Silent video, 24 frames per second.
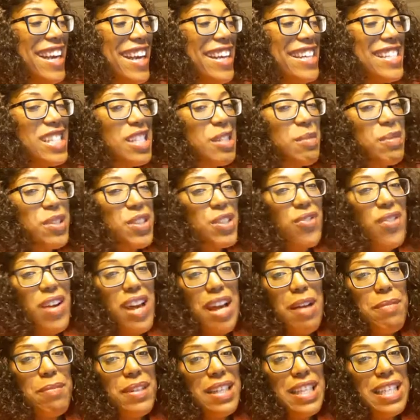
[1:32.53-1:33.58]
and
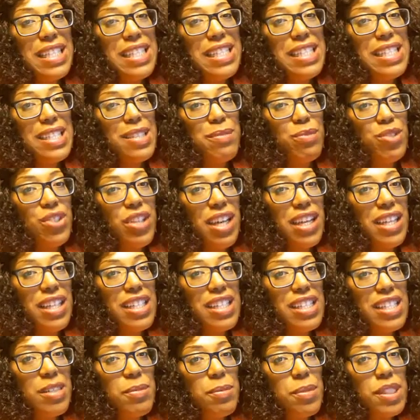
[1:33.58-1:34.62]
subscribe, please. I'm trying to
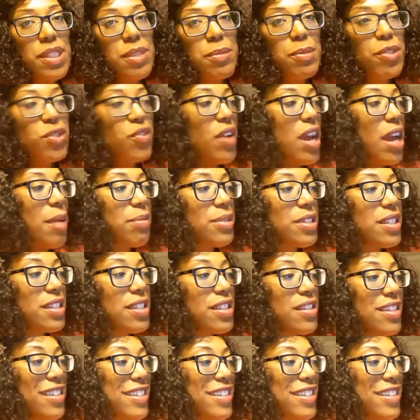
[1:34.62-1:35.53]
get some subscribers.